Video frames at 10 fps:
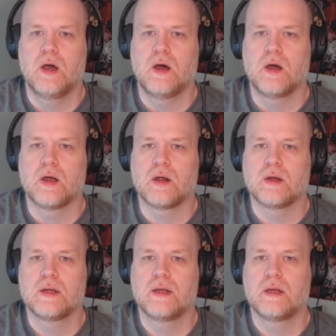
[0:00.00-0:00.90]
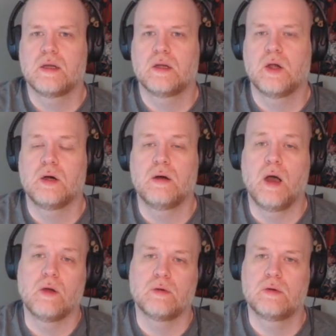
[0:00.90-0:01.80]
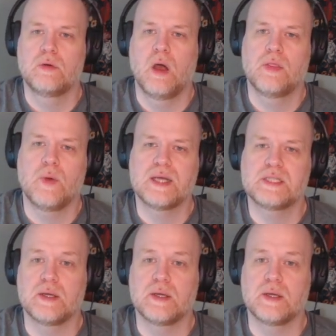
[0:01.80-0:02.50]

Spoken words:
are otherwise